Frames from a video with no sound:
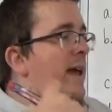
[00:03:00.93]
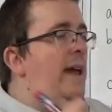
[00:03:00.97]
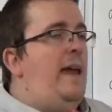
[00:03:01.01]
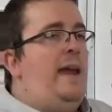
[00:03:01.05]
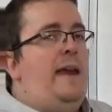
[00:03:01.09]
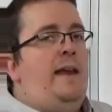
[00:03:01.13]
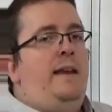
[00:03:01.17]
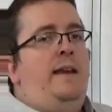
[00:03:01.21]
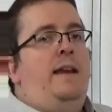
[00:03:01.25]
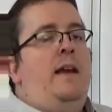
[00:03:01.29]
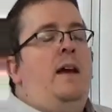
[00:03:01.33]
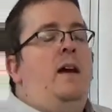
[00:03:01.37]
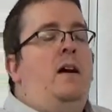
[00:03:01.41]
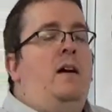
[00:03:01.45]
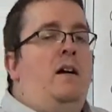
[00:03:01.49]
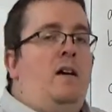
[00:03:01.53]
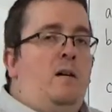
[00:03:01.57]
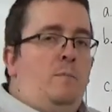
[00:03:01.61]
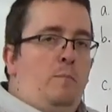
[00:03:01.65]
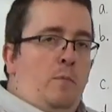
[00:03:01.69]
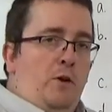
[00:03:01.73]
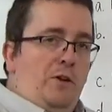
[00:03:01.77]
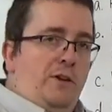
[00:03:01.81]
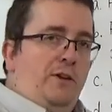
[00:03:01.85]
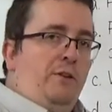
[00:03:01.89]
in
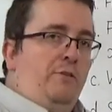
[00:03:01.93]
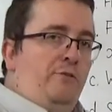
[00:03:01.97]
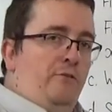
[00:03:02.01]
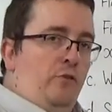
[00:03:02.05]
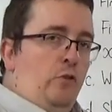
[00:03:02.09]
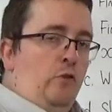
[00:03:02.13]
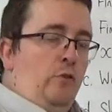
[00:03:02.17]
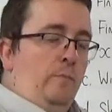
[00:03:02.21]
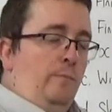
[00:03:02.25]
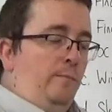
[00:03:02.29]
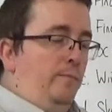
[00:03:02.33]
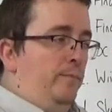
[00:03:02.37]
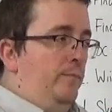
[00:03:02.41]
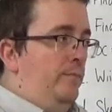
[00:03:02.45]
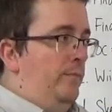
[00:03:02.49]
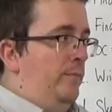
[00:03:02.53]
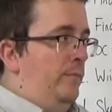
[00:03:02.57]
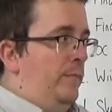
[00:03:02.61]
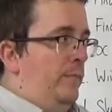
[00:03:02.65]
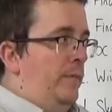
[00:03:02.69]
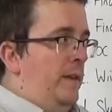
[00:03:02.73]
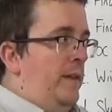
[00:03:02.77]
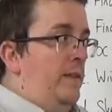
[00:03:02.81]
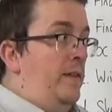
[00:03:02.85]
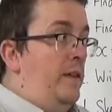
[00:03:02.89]
harmonic form,
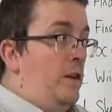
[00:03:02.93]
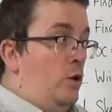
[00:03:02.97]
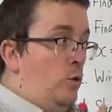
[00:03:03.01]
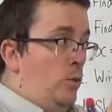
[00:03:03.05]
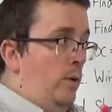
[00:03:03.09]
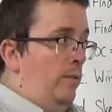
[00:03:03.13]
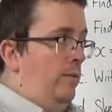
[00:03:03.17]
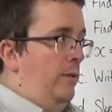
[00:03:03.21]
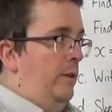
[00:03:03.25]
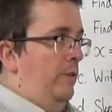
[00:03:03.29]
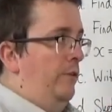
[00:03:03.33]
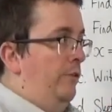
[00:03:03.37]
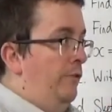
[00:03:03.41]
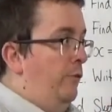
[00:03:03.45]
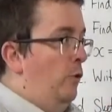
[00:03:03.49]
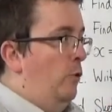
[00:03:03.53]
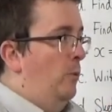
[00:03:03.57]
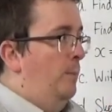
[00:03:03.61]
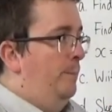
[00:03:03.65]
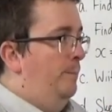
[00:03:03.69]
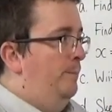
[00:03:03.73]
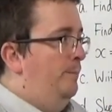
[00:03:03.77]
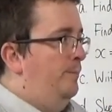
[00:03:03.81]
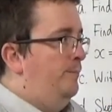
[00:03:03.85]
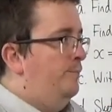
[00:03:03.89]
in the equivalent
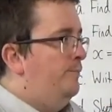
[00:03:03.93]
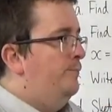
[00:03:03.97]
form.